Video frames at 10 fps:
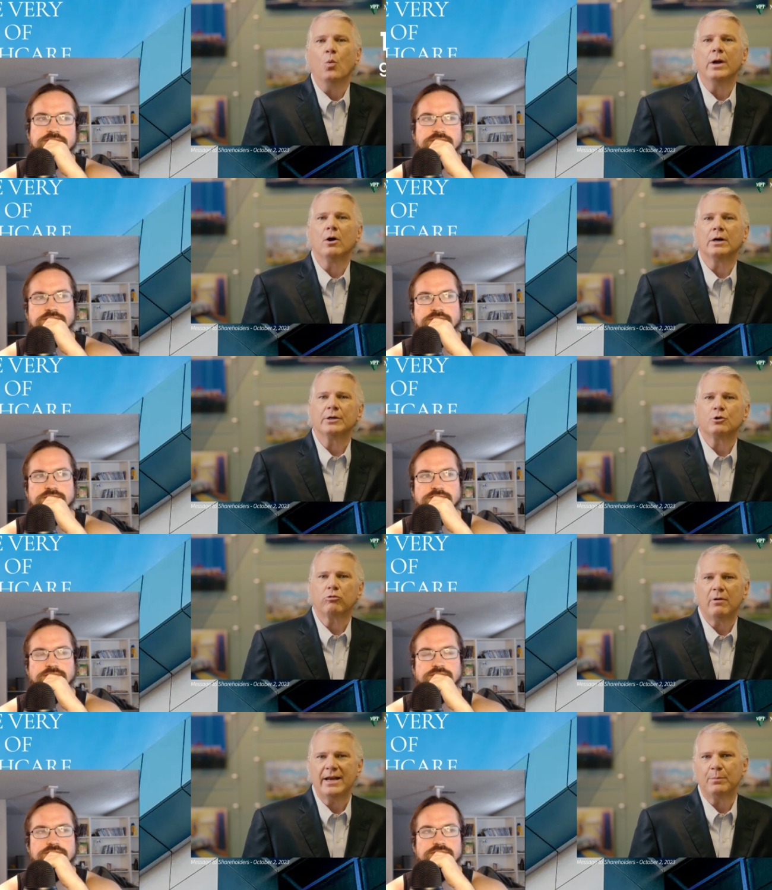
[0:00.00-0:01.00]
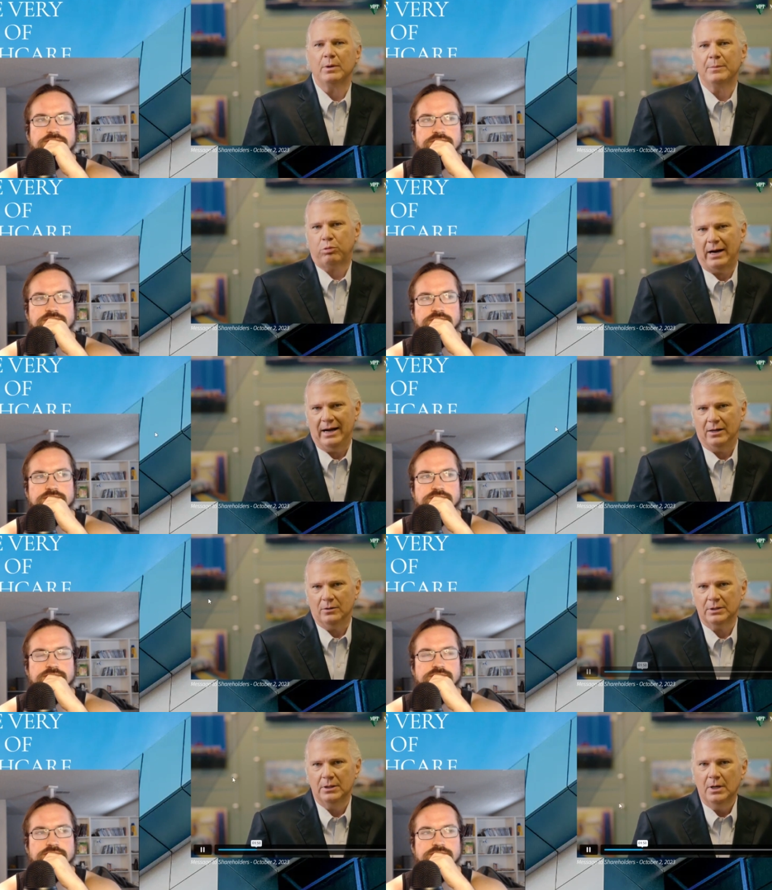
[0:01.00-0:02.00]
Speaker 1: we are incredibly proud
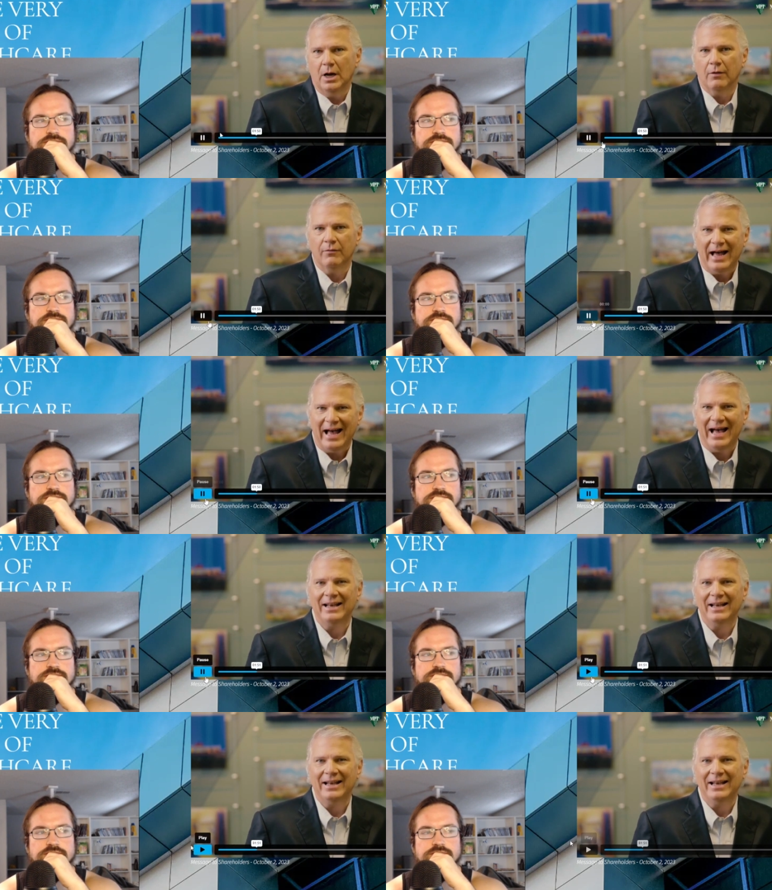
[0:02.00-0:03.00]
of the how.